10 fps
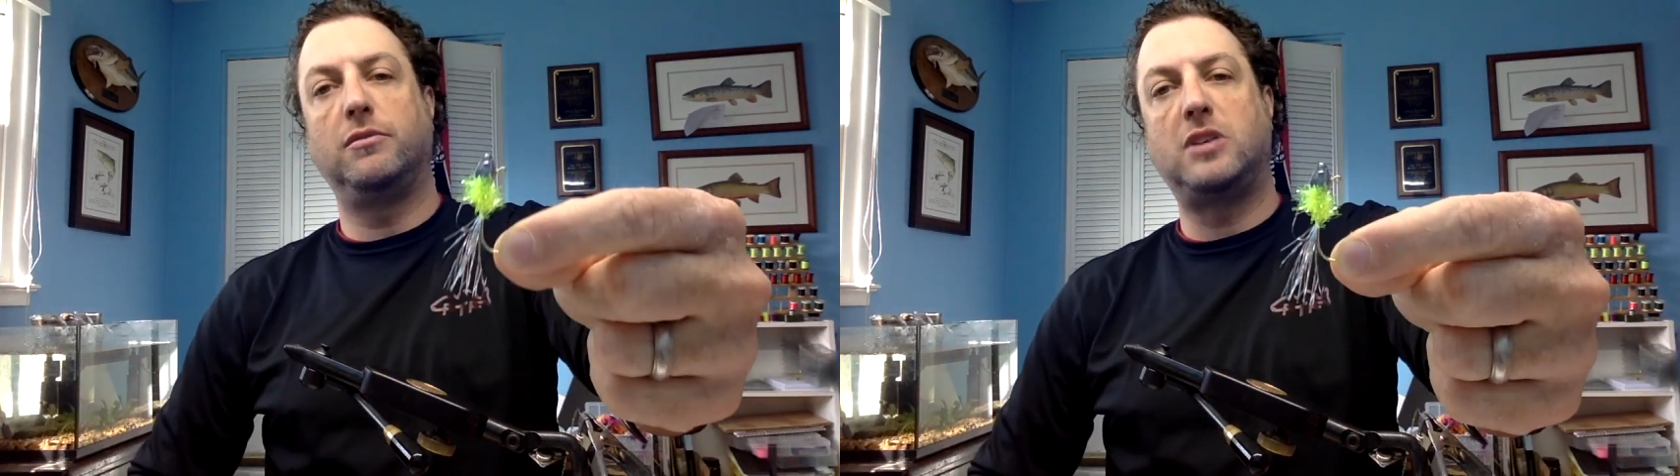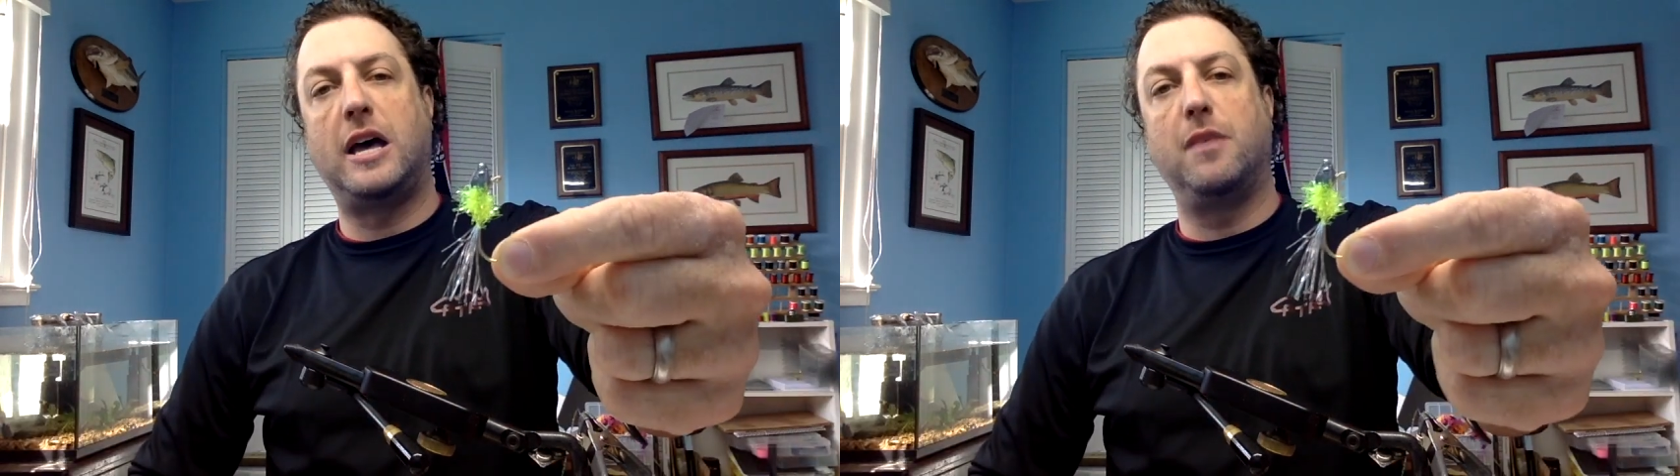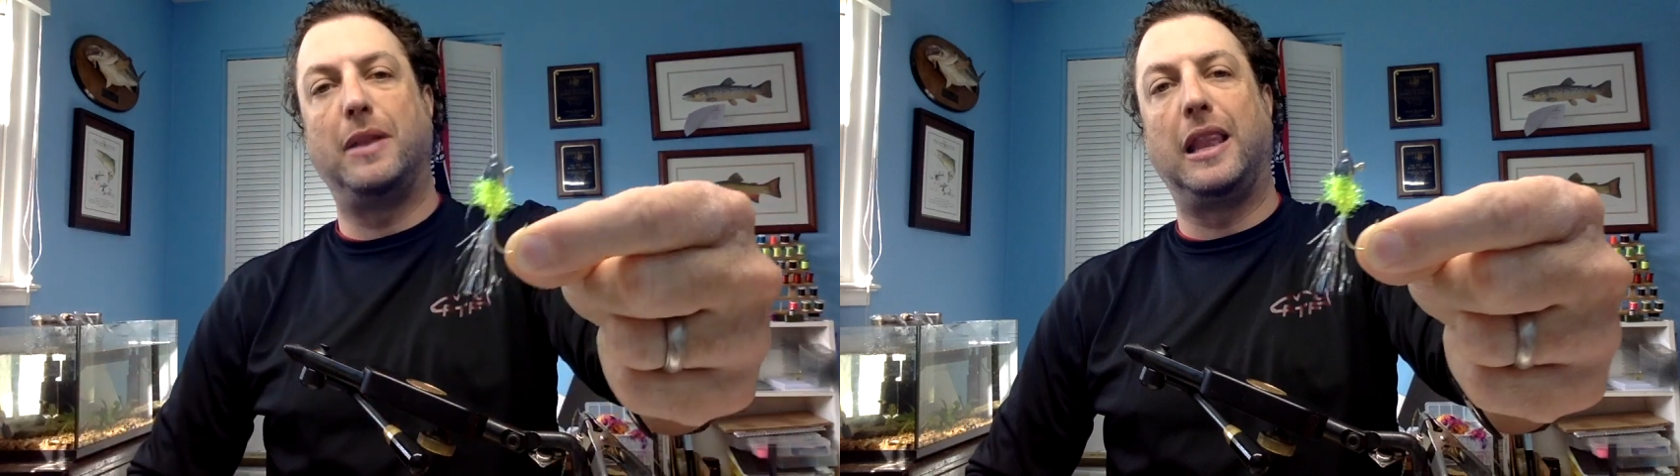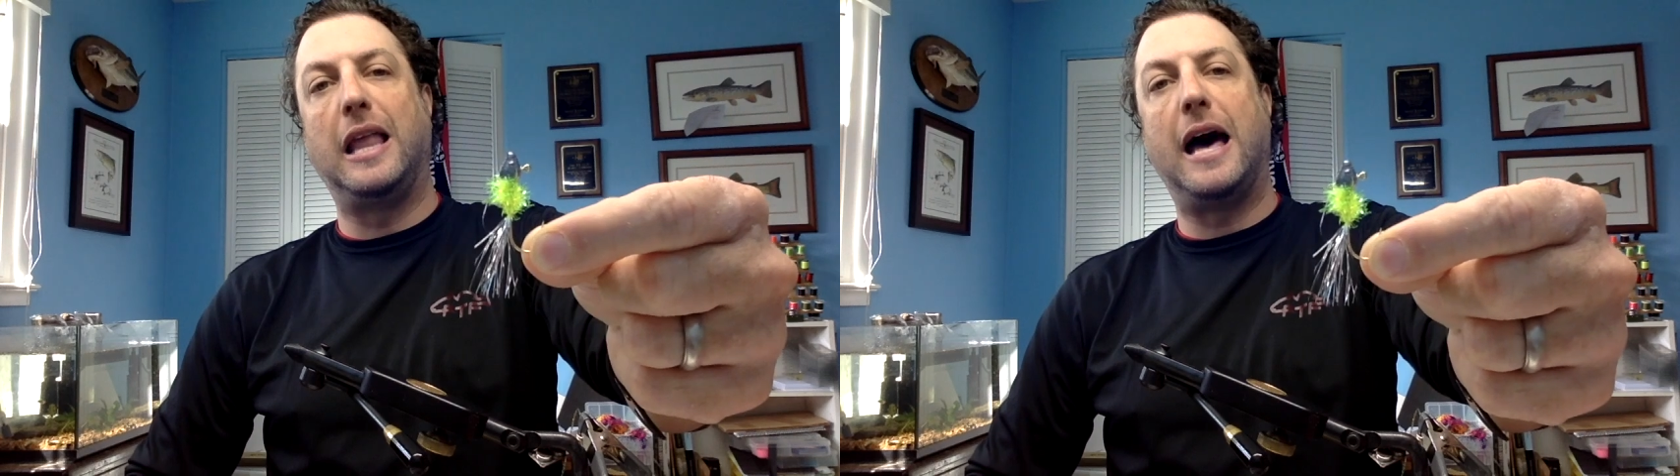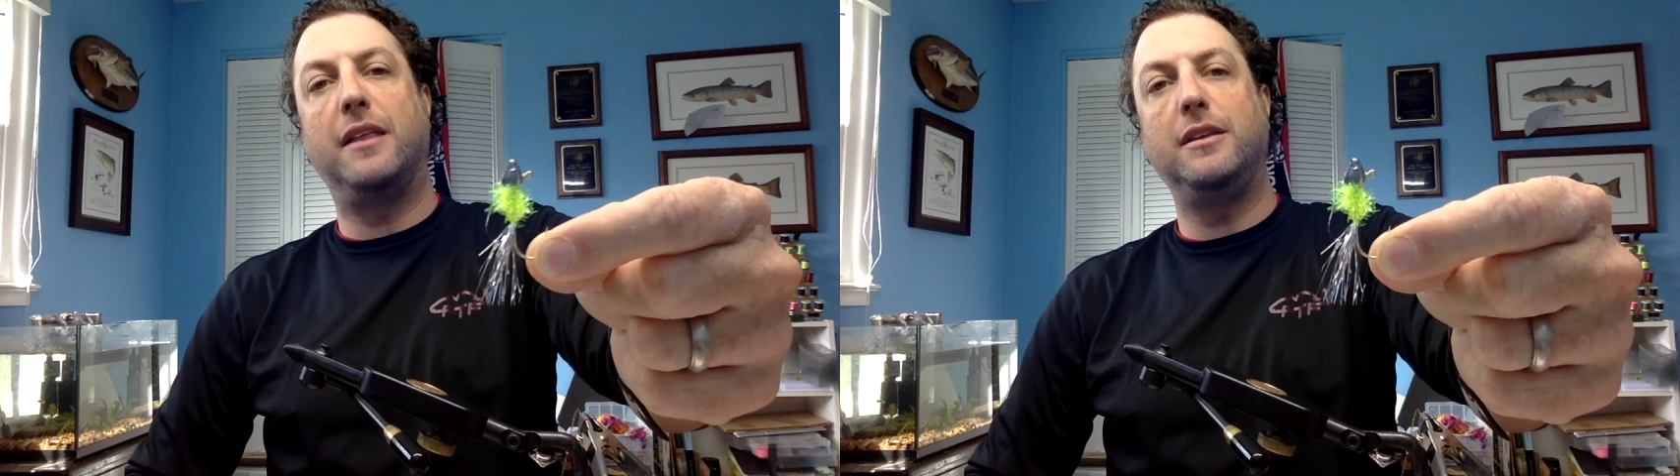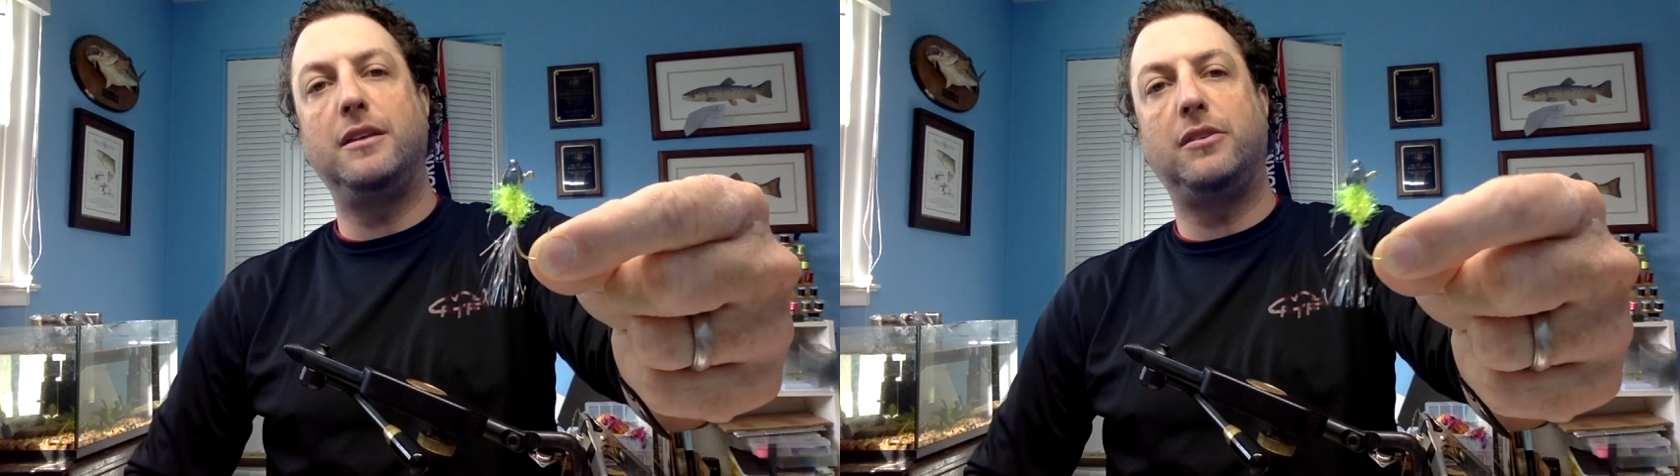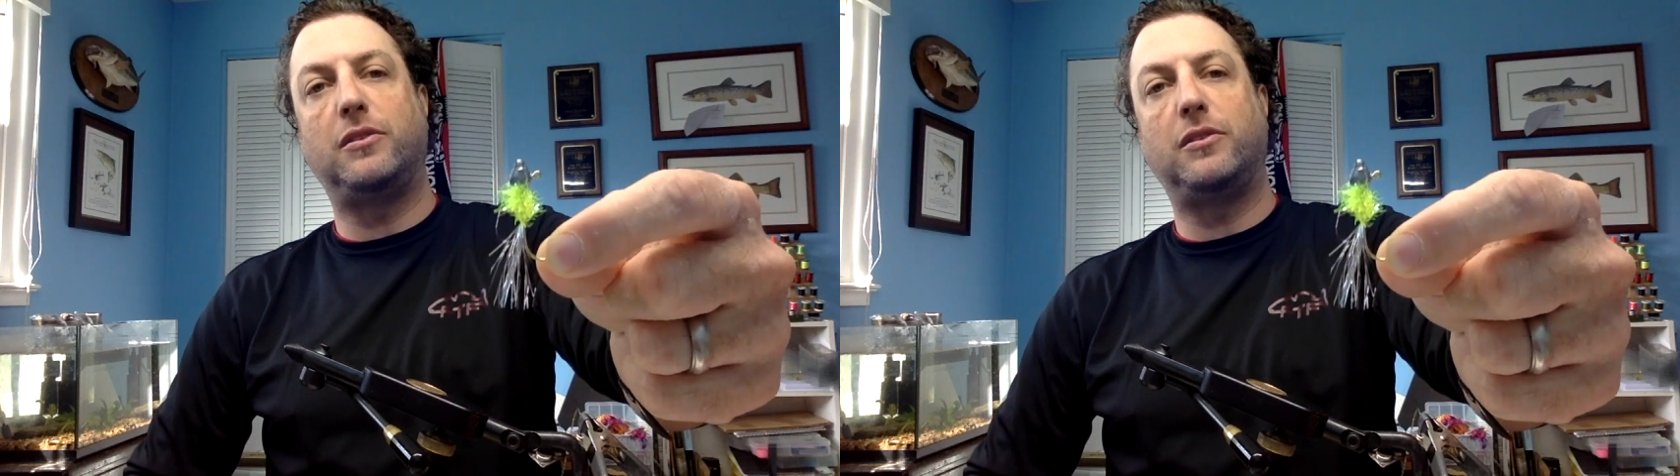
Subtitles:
Tying up a lot of these,